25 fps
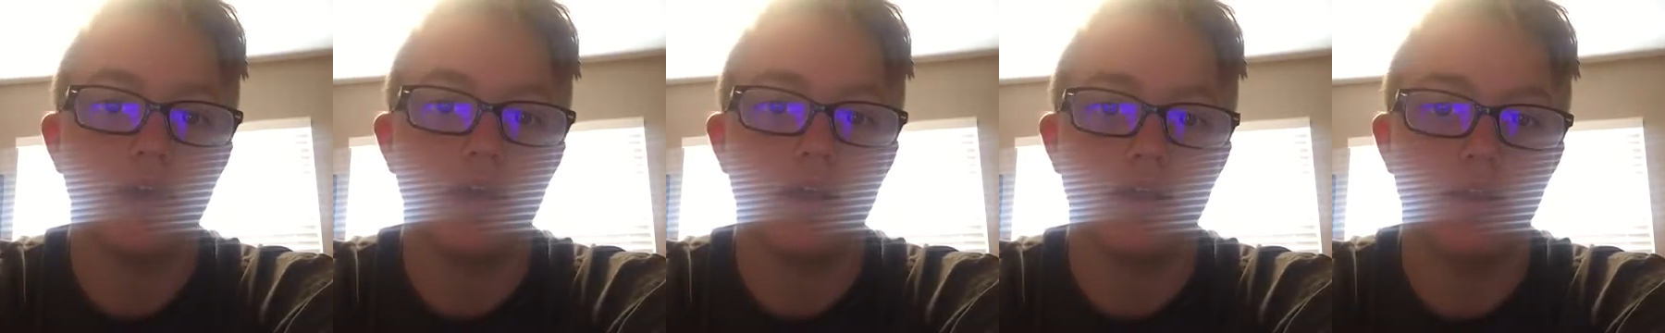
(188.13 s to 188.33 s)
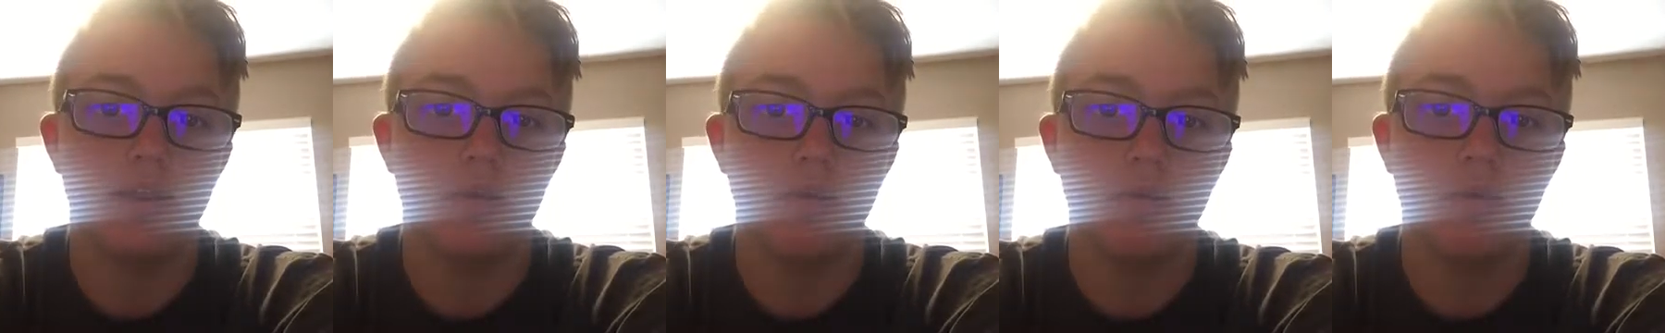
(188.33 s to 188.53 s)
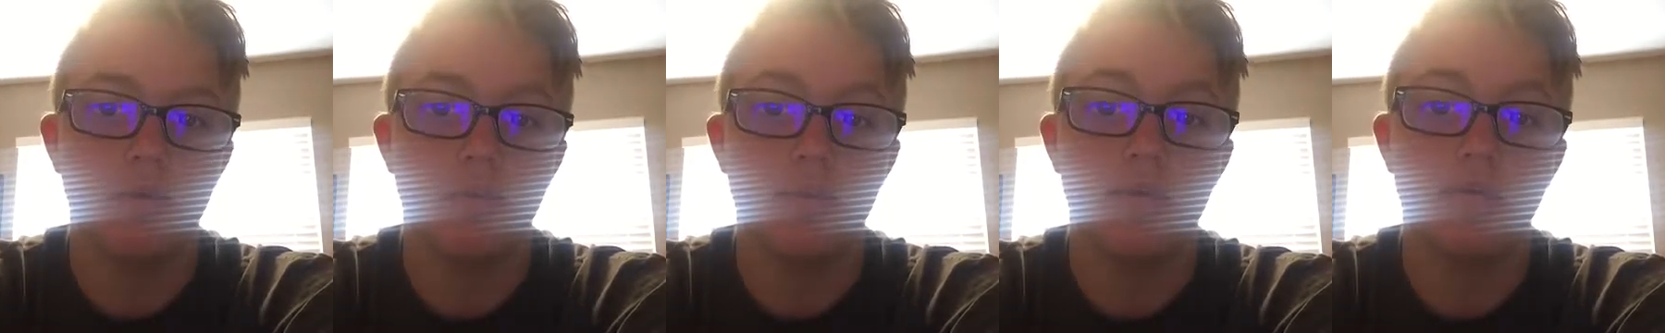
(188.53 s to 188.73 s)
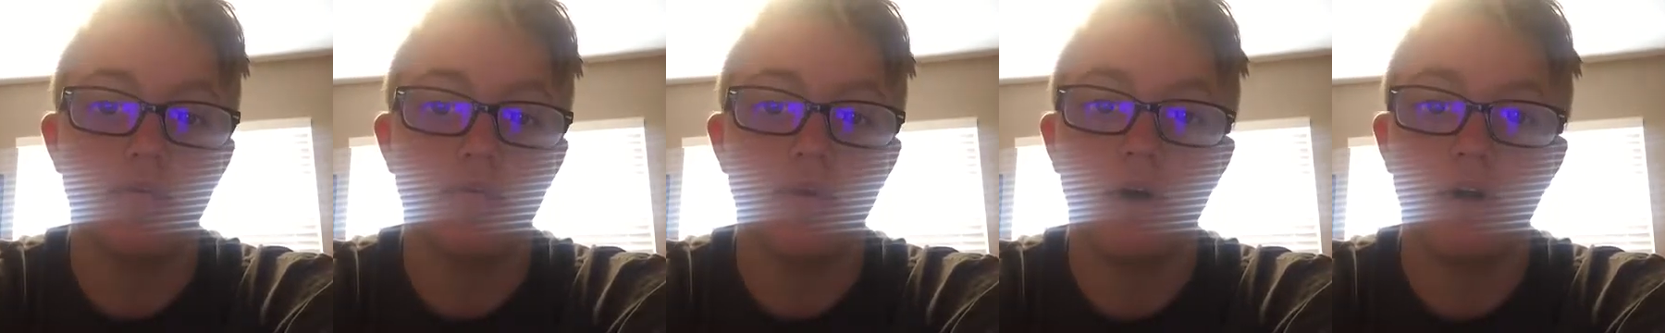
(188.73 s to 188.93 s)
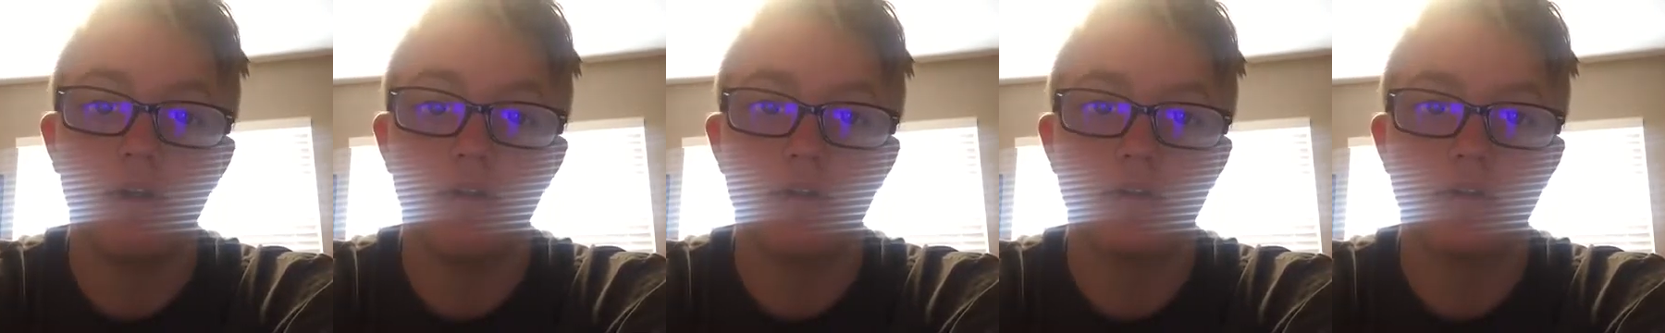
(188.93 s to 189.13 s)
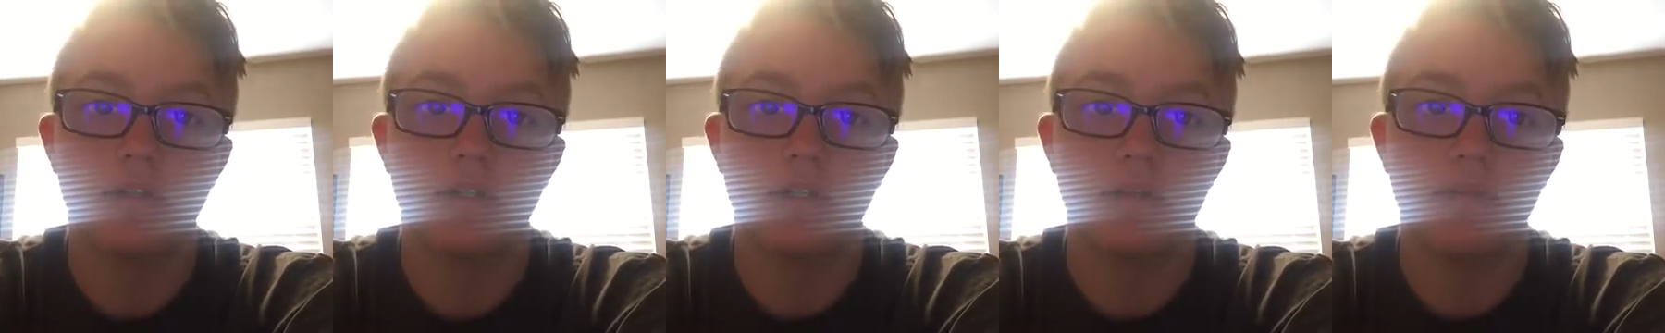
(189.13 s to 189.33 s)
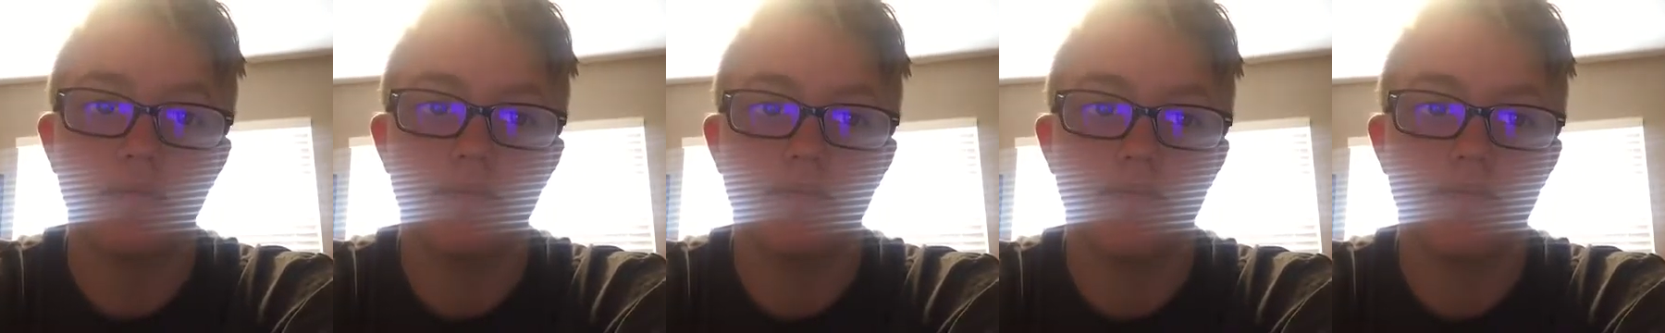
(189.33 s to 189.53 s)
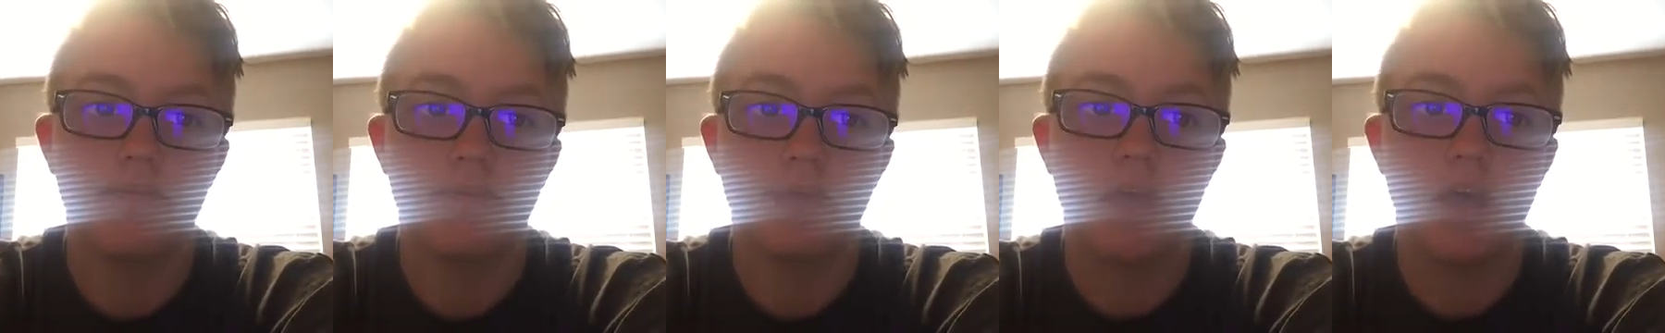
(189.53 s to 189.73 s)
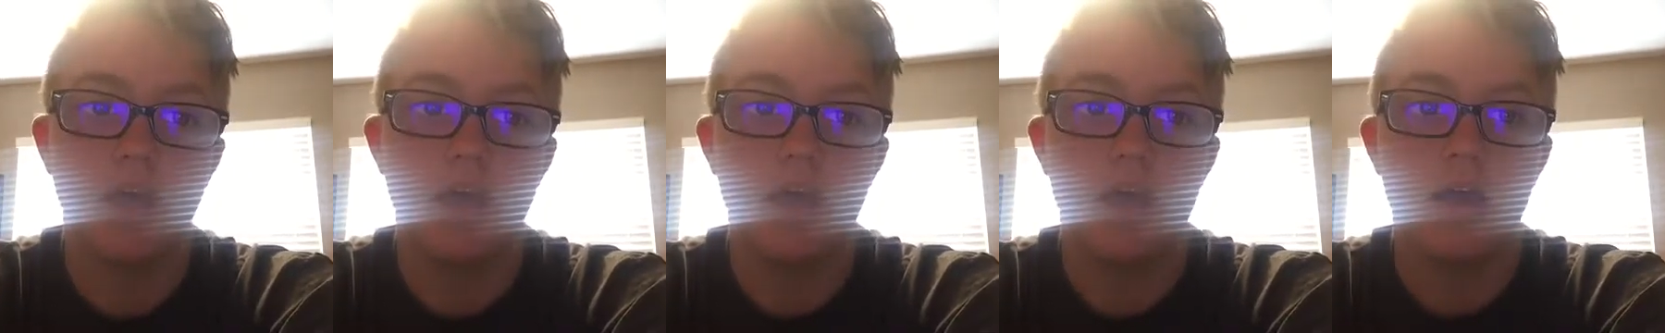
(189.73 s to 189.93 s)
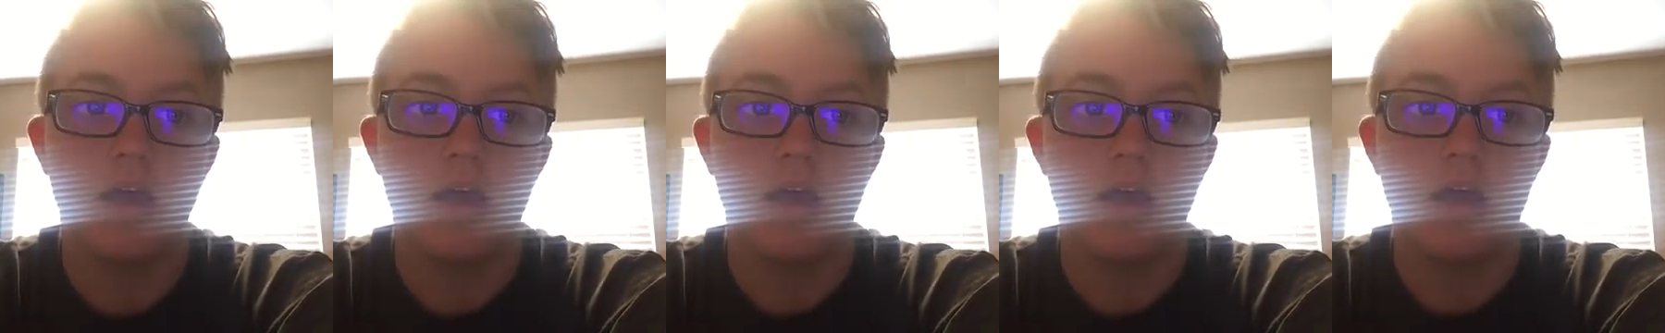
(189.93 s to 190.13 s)
and the woman follows them,
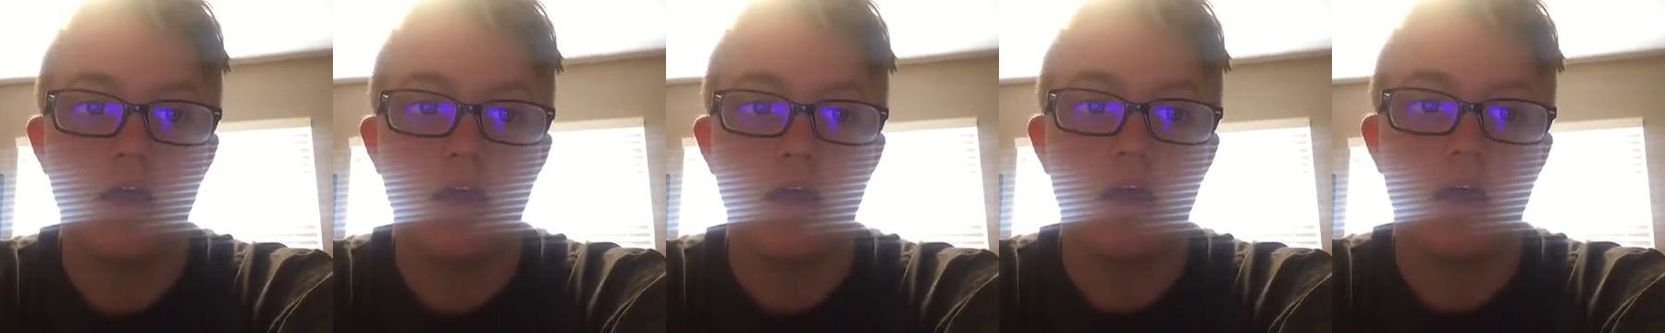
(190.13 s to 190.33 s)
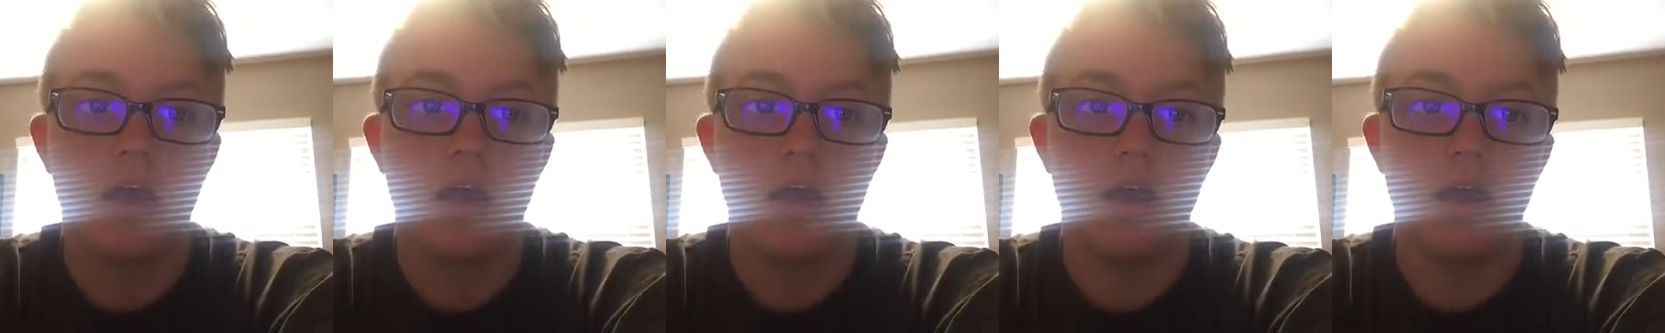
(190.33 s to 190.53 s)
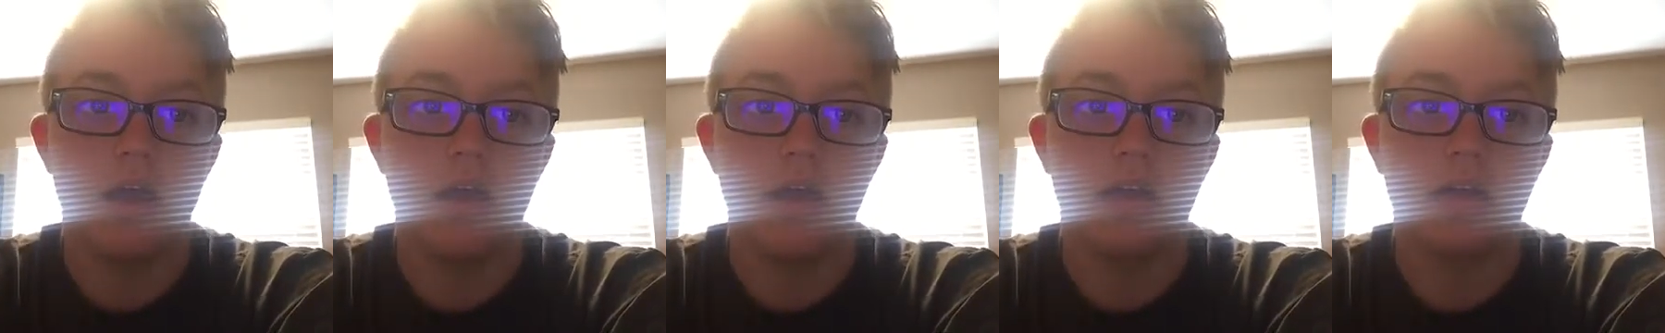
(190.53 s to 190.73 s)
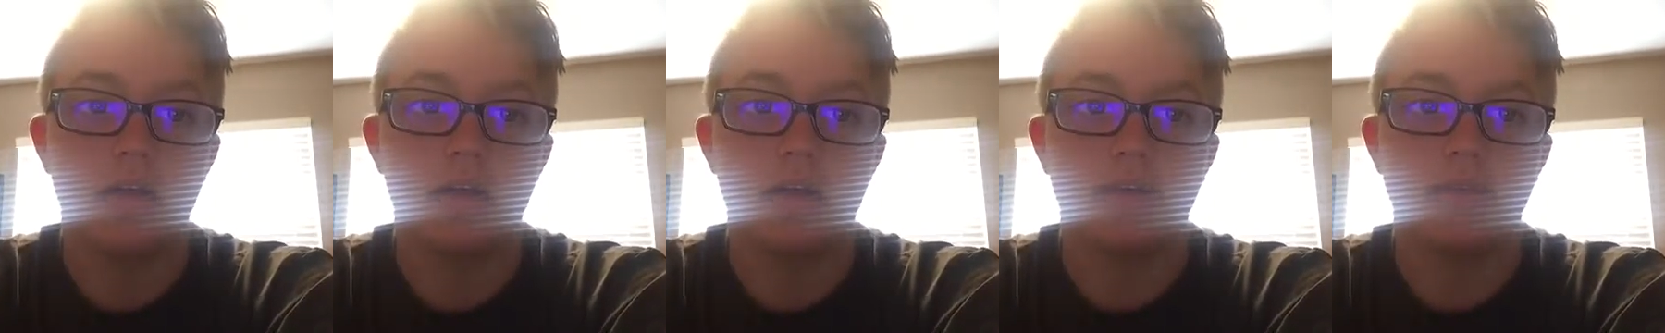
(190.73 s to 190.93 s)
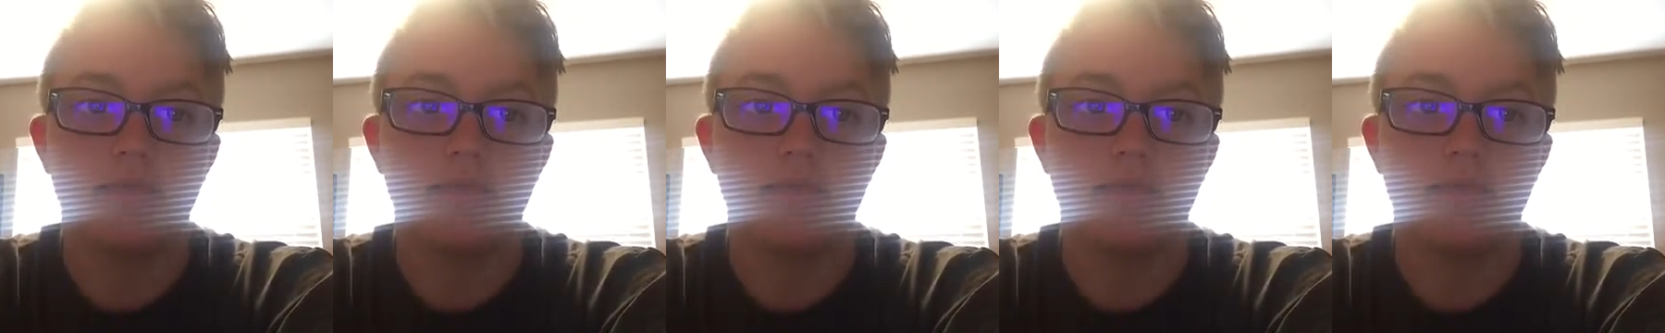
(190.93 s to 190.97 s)
and